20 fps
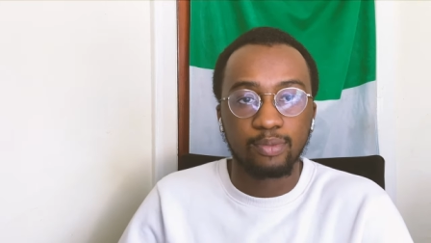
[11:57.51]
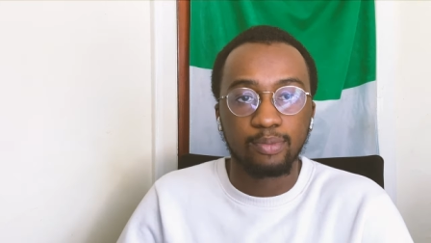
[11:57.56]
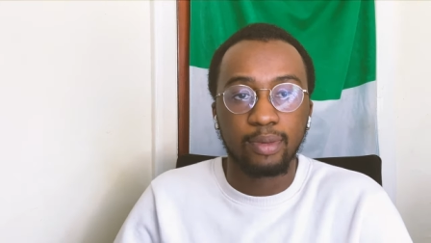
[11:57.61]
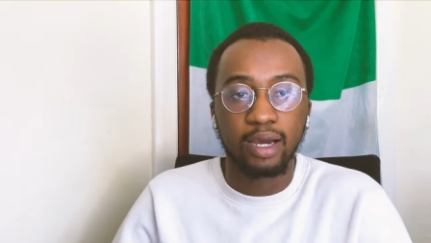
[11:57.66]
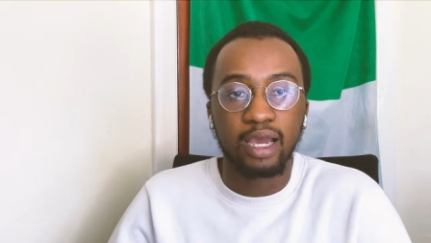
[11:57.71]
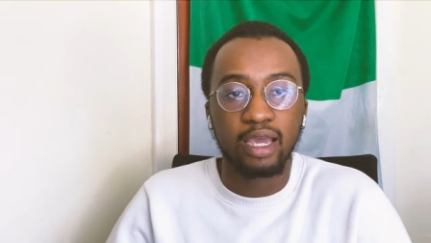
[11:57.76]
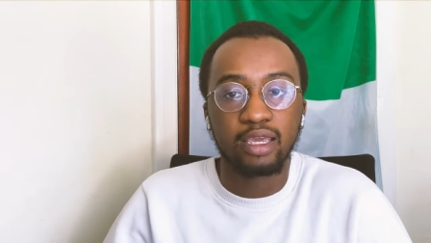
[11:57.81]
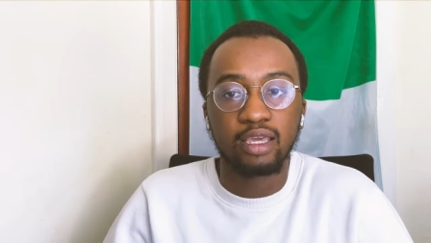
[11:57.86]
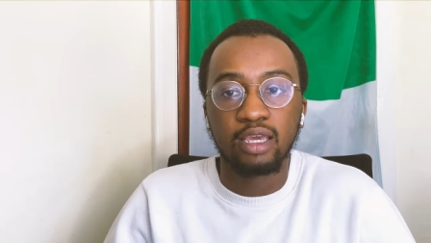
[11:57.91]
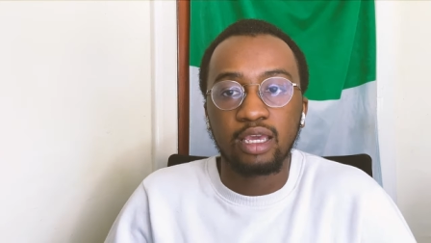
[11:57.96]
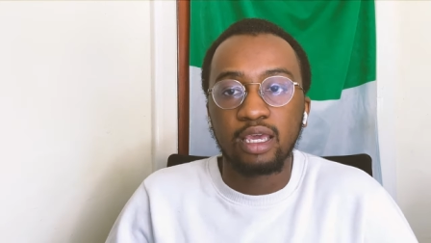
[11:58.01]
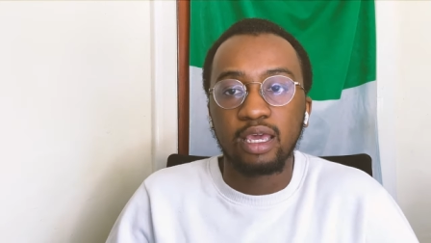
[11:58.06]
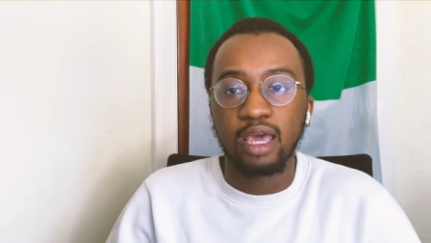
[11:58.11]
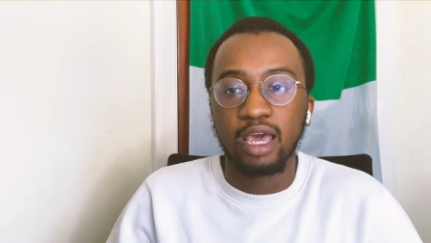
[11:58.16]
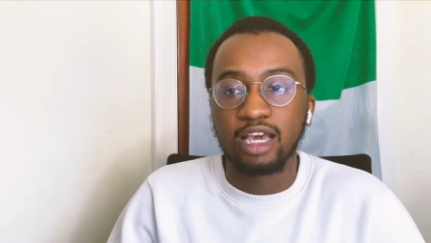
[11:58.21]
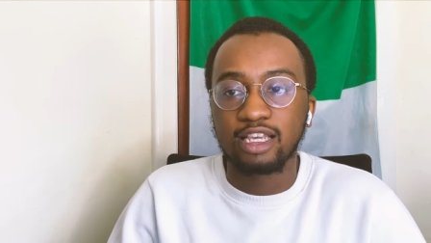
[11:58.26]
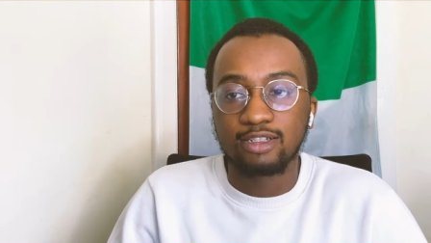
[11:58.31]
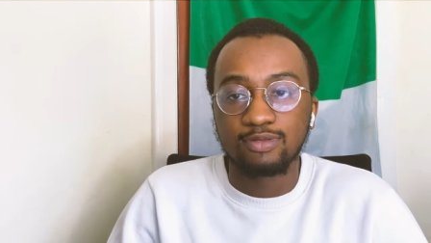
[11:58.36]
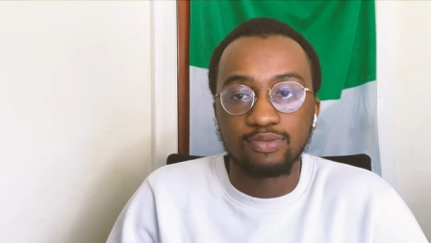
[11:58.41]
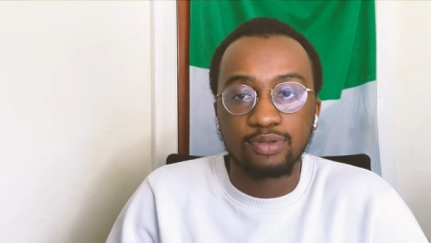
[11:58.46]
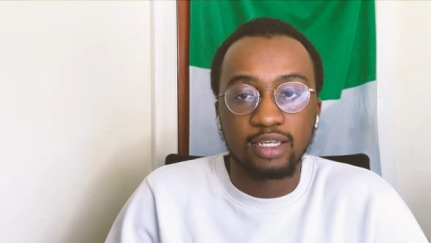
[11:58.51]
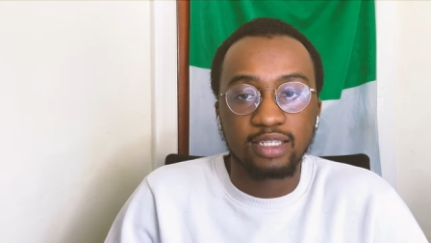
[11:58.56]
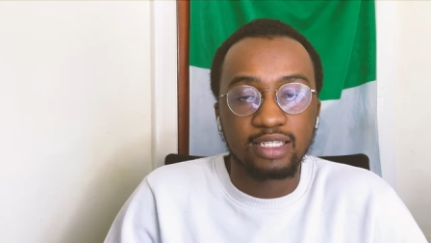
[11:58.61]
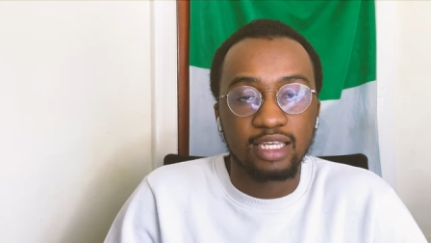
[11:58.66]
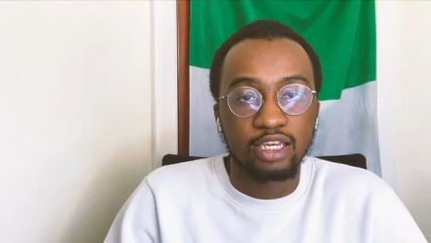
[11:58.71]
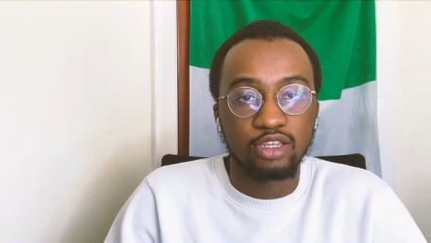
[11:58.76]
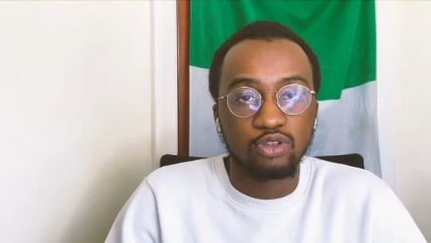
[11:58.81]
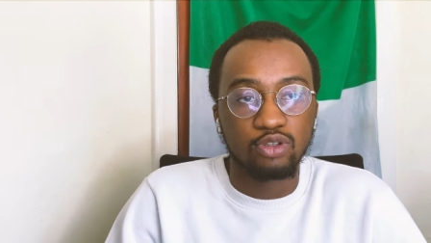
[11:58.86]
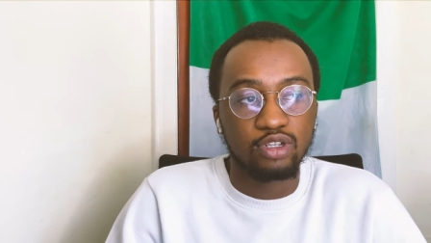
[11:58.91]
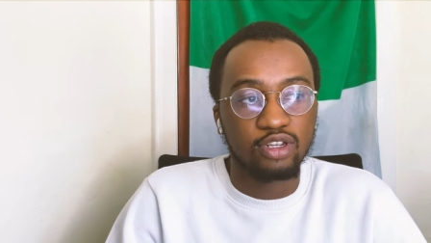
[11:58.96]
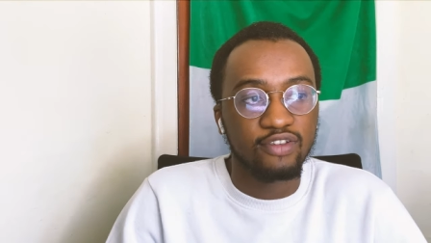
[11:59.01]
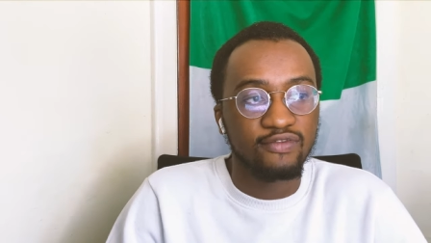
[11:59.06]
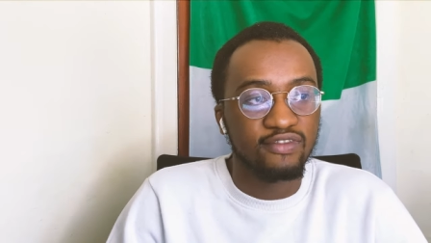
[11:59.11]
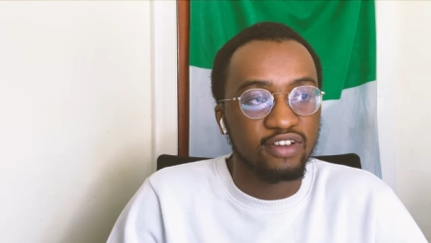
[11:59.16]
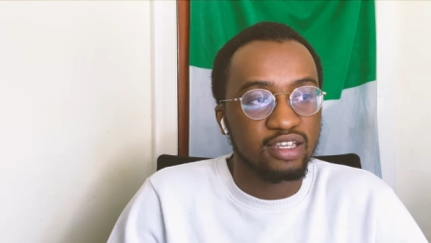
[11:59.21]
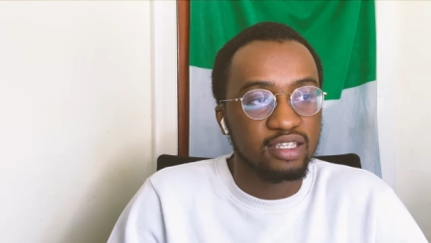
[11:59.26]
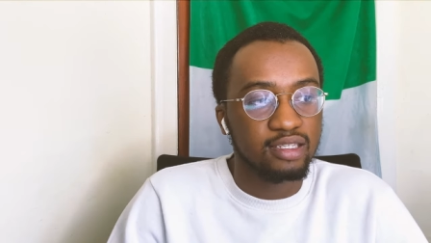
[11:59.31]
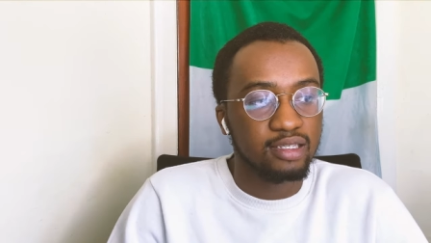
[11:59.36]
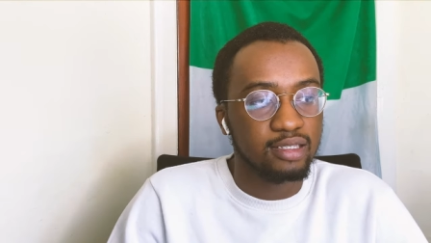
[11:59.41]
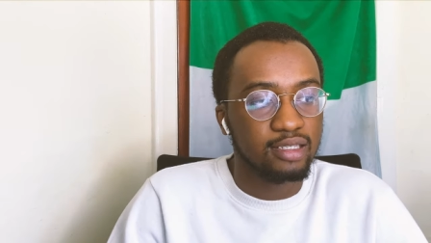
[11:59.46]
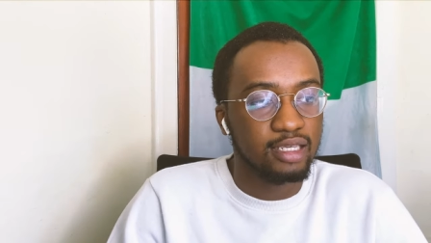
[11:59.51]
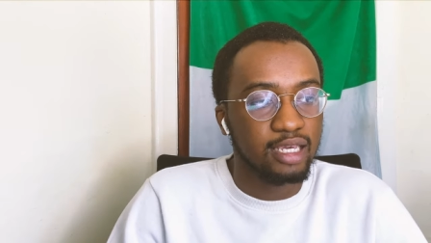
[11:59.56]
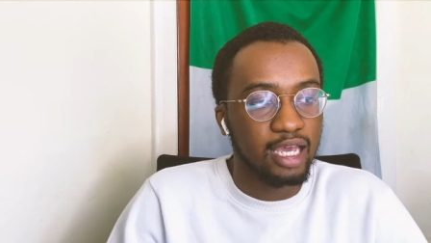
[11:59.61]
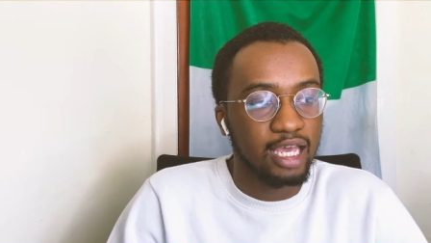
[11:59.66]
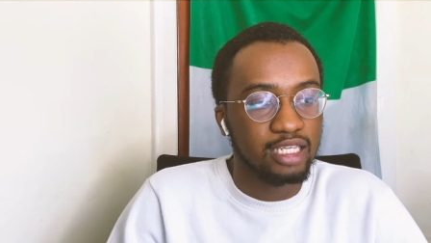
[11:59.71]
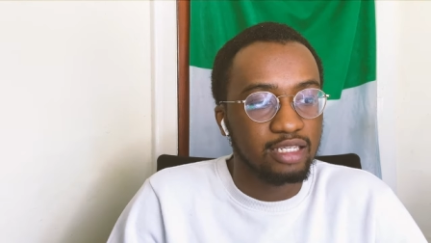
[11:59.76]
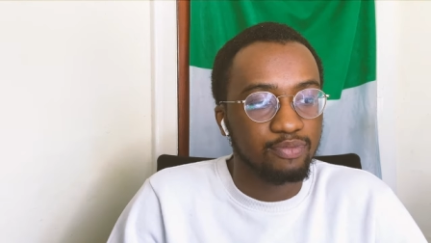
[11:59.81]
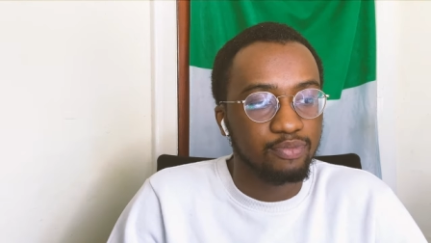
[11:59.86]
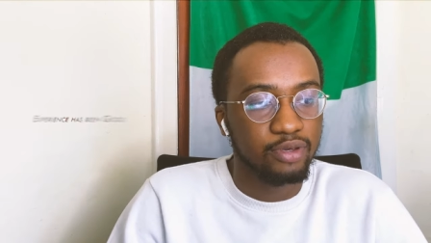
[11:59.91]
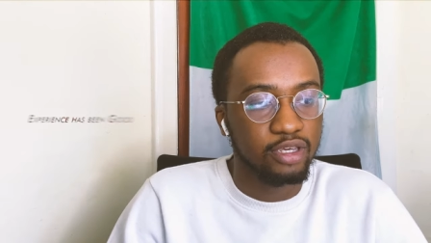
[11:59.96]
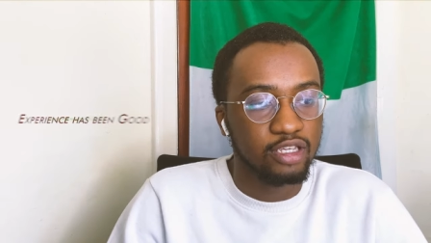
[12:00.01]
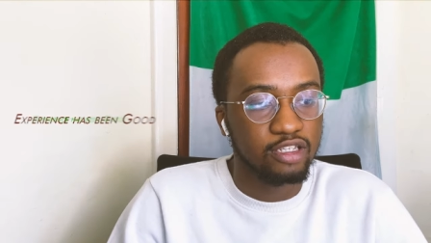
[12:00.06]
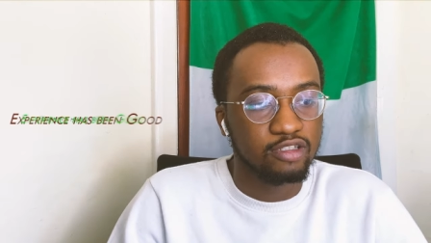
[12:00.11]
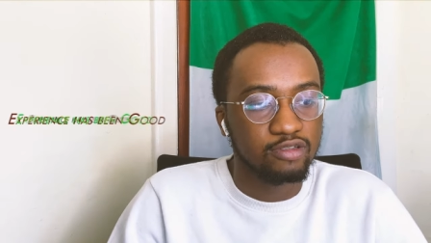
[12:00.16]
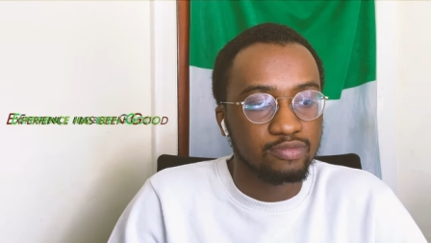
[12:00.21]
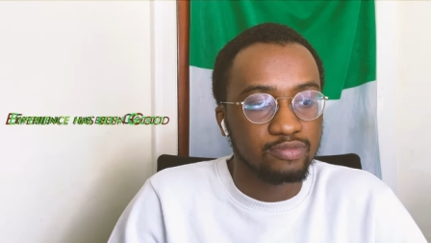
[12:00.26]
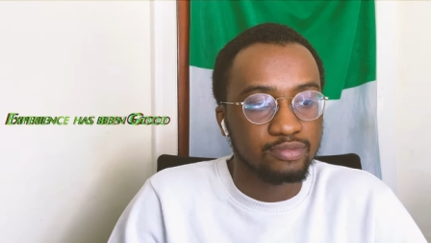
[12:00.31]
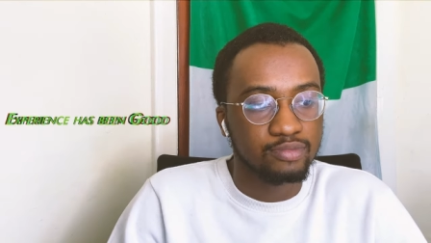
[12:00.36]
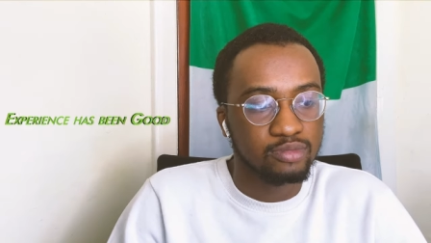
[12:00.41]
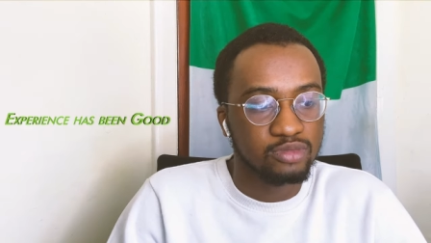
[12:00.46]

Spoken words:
My experience at university has been